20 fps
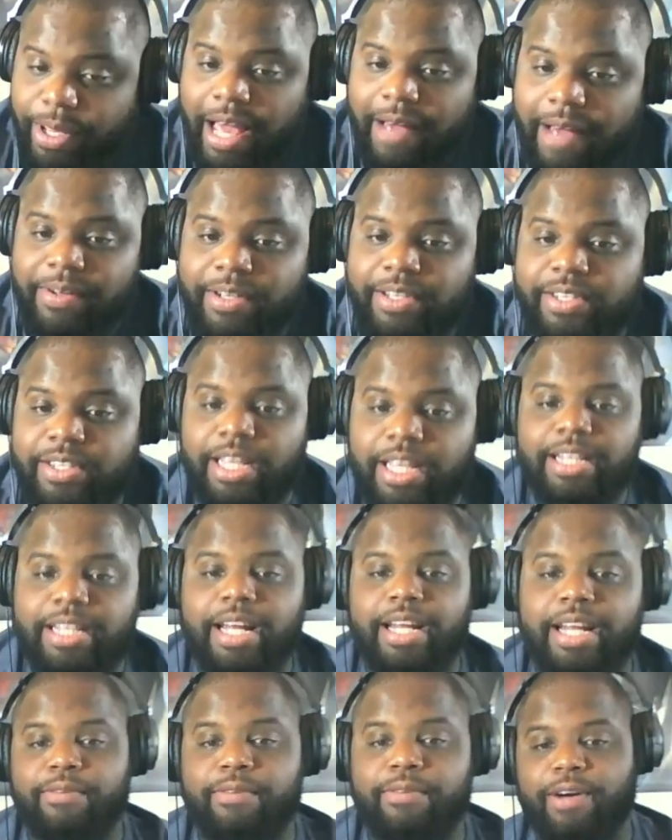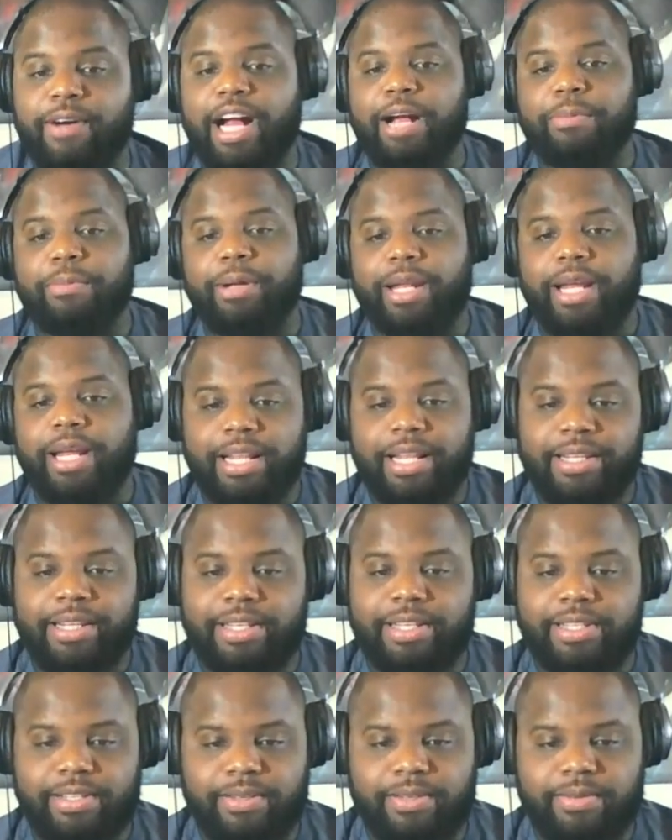we haven't seen that environment in
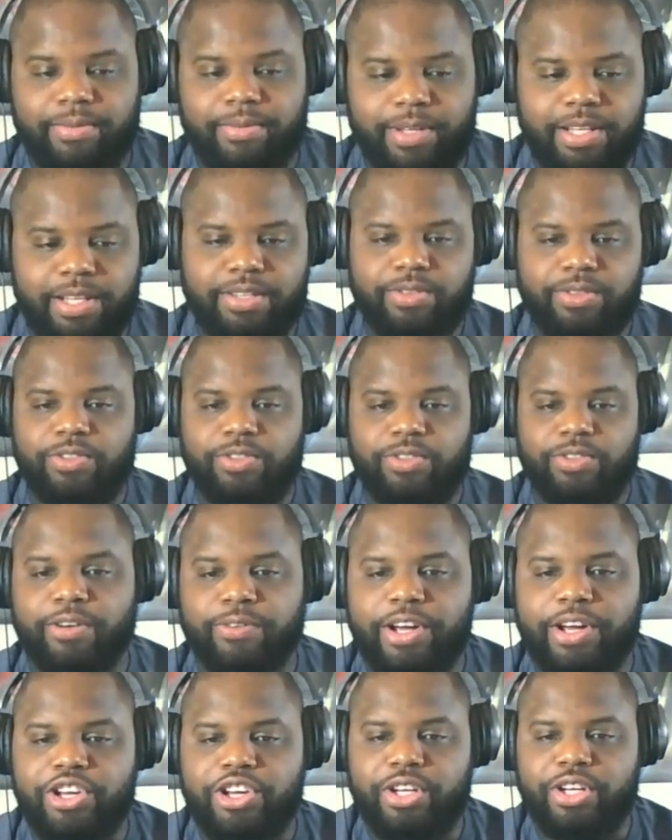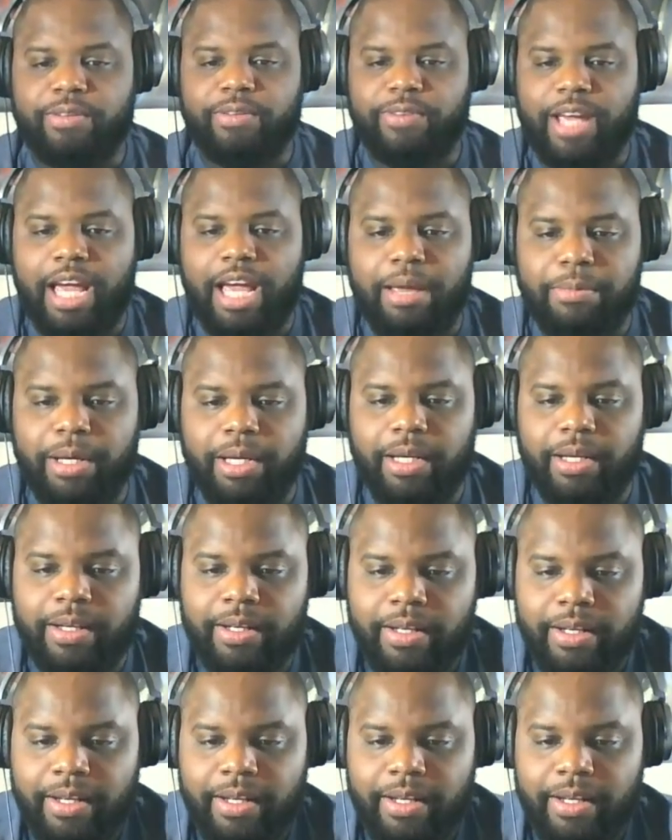this this generation of gaming.